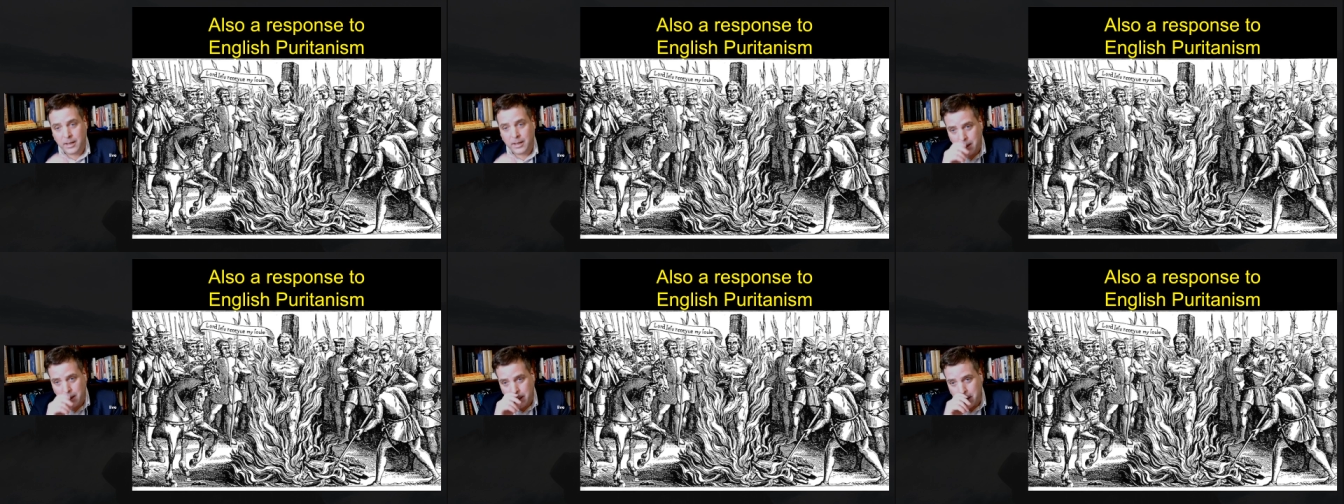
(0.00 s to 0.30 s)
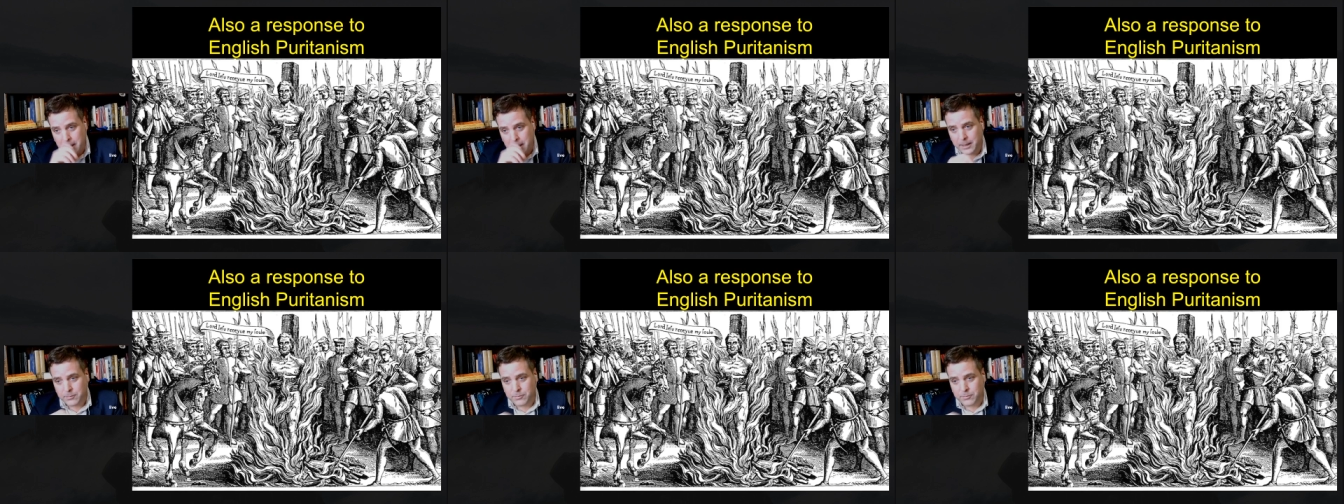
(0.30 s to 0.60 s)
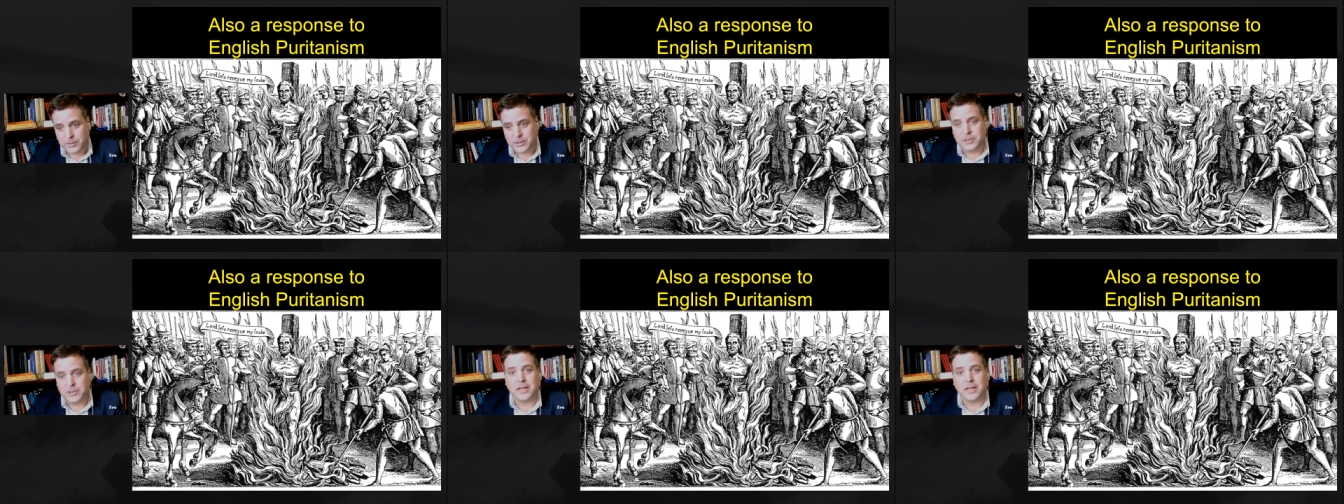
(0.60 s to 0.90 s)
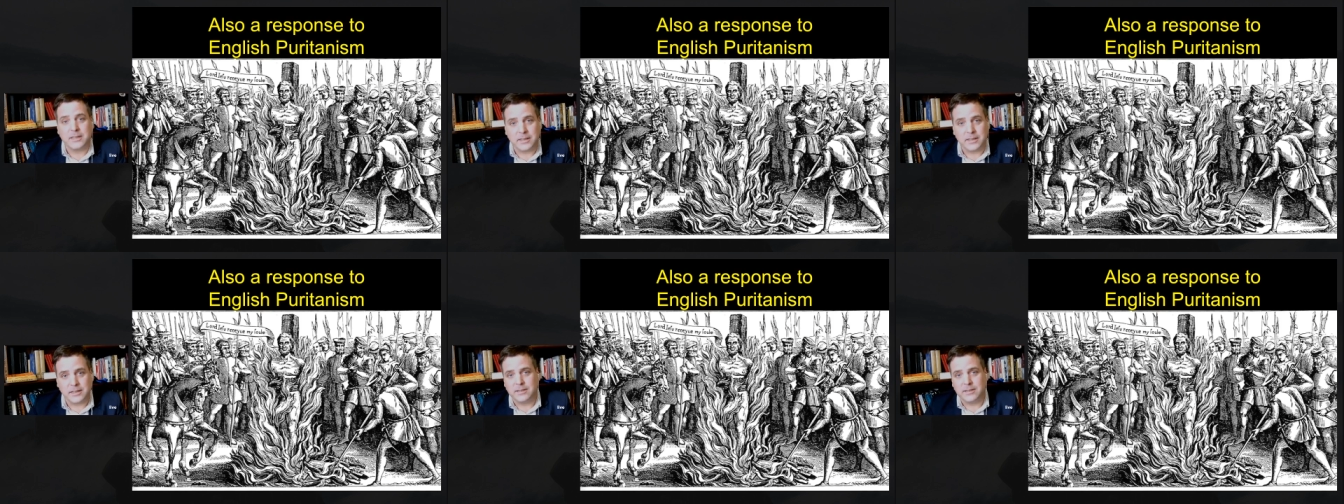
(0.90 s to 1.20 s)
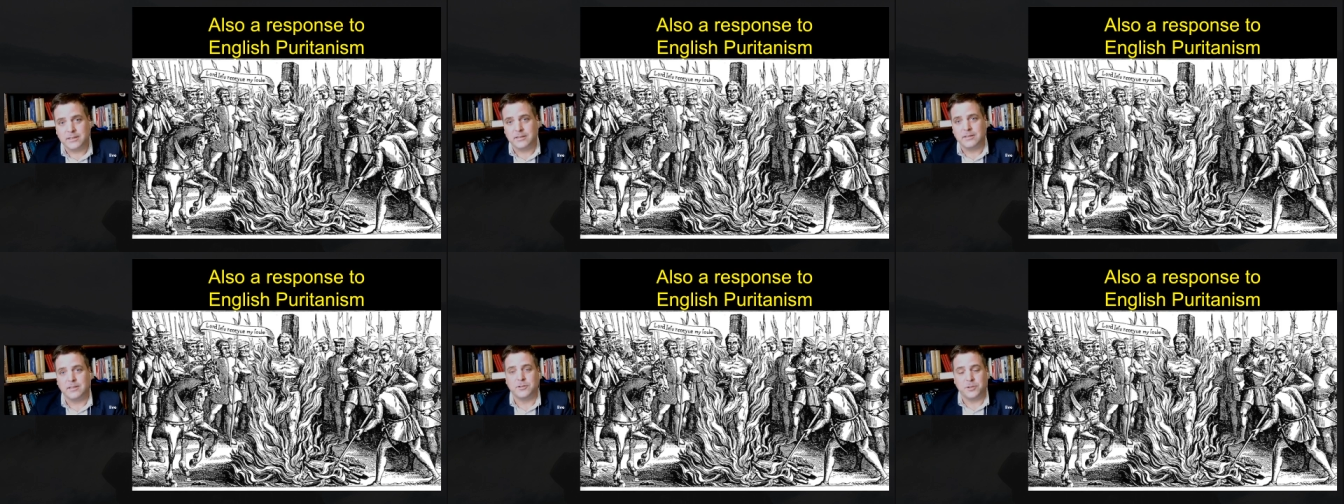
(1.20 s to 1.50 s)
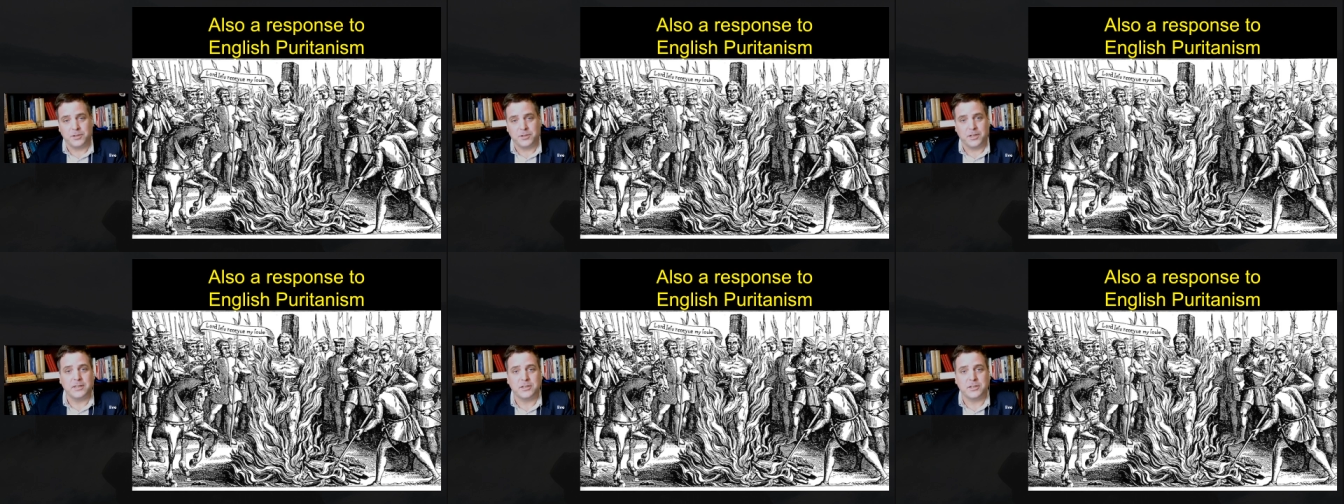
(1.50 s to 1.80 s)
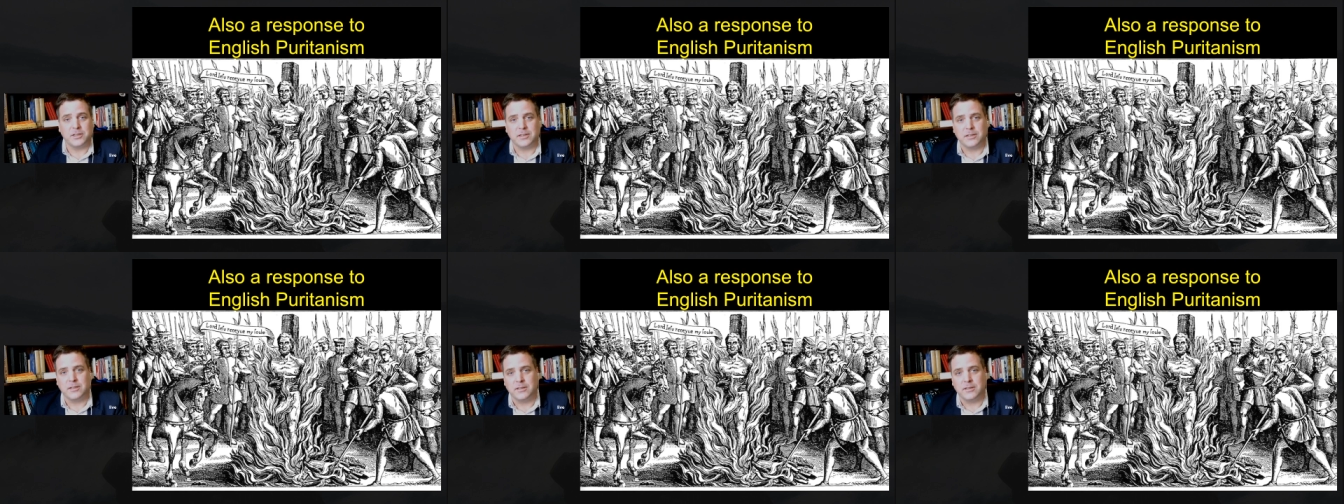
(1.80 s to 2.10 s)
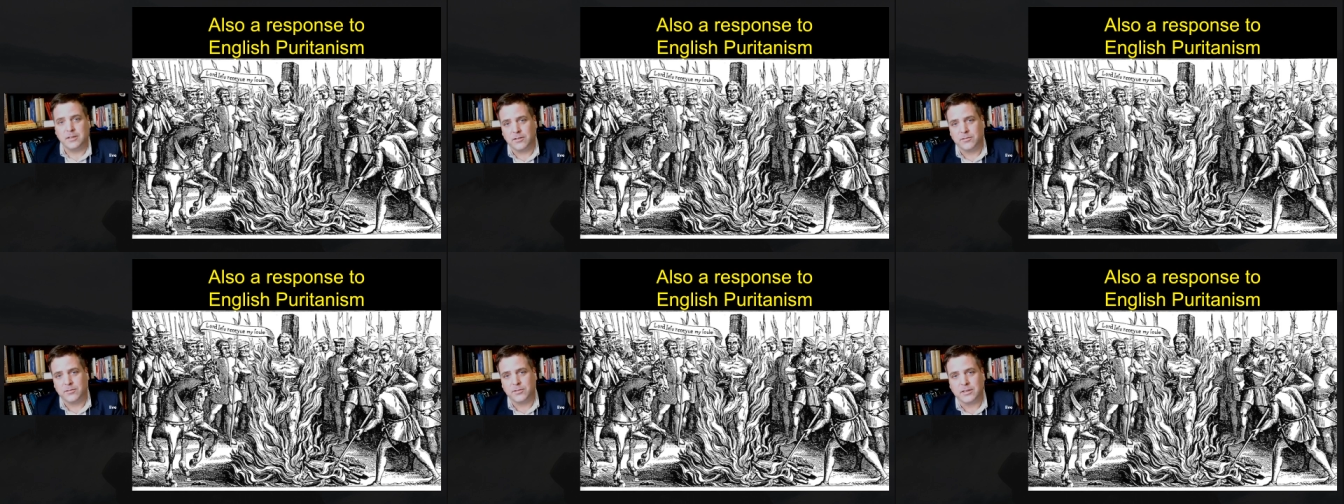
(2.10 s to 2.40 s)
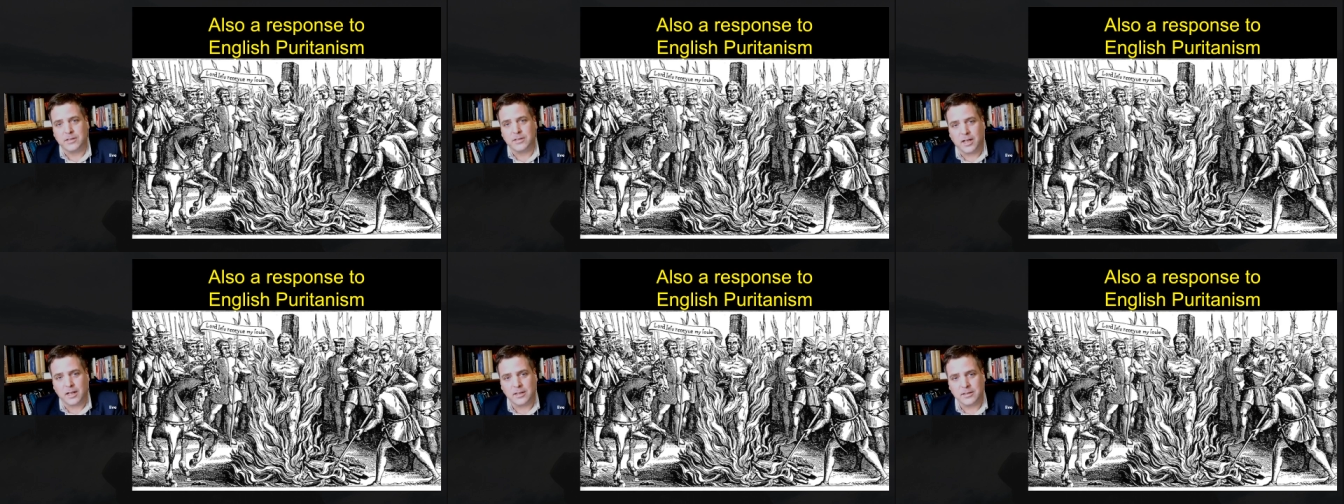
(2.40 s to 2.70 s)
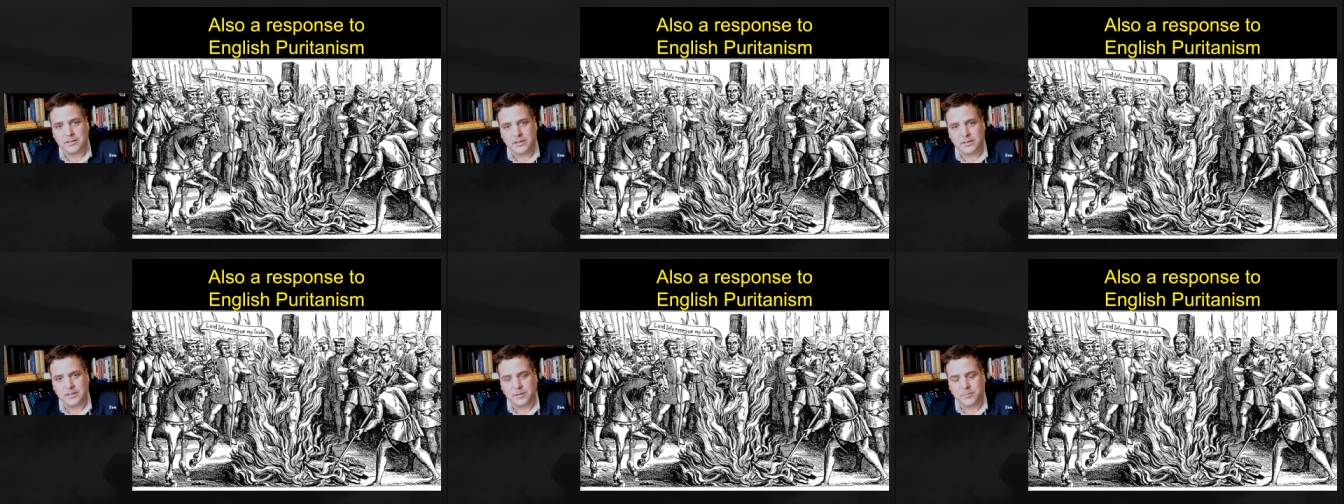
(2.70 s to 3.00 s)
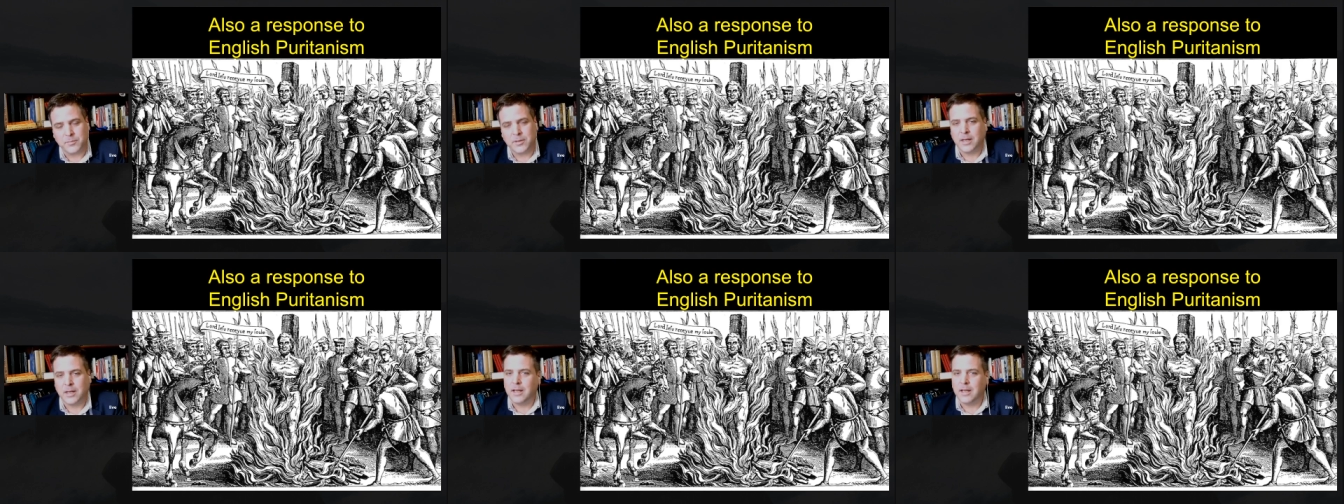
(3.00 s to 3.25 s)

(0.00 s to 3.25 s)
and rejected the tradition of Catholicism